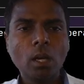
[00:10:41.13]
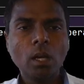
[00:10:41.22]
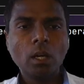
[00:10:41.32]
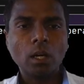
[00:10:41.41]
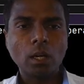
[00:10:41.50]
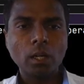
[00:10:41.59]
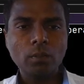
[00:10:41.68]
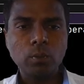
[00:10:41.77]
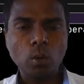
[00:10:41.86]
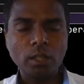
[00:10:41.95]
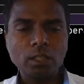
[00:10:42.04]

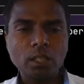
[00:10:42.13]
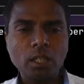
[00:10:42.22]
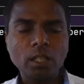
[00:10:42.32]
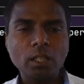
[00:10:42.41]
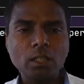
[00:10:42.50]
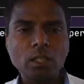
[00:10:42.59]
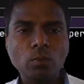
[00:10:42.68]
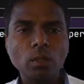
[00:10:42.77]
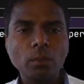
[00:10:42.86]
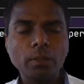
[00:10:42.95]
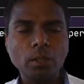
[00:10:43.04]
if logical condition
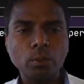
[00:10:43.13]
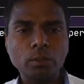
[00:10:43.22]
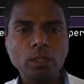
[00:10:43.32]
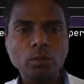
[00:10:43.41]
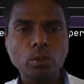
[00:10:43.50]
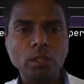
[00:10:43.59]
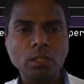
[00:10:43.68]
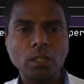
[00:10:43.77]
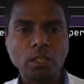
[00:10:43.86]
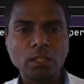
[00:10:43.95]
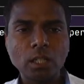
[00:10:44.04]
will be using, so
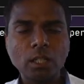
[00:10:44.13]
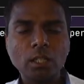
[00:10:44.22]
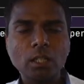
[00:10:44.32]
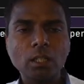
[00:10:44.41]
its result,